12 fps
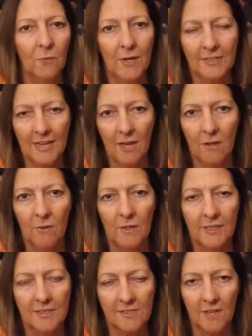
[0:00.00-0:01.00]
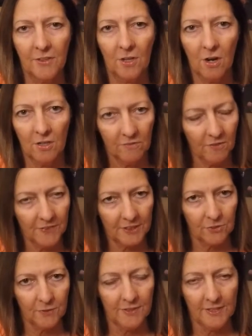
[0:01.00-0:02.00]
Right now, it's on the Carnival
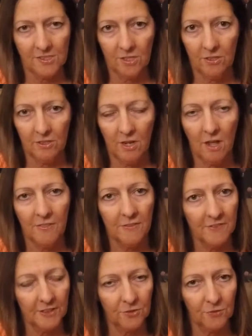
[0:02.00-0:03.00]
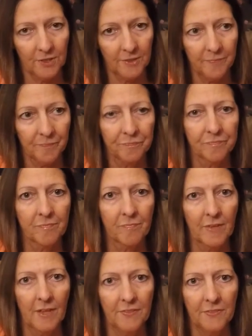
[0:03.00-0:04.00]
Victory. They started on the Victory.
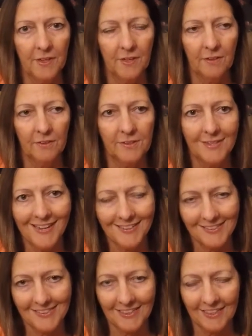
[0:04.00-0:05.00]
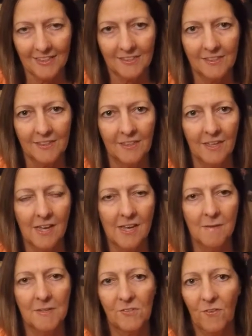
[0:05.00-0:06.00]
They're testing it.
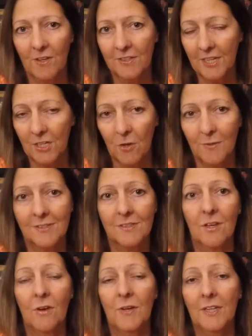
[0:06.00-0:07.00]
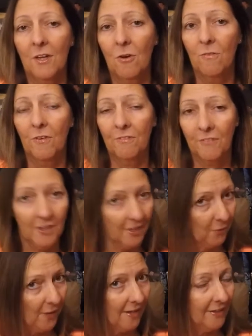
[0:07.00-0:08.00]
As far as I know, it's going over
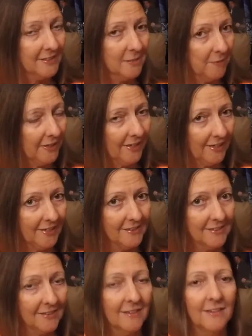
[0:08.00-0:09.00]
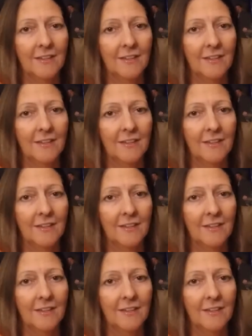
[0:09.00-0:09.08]
very well. It's a big hit.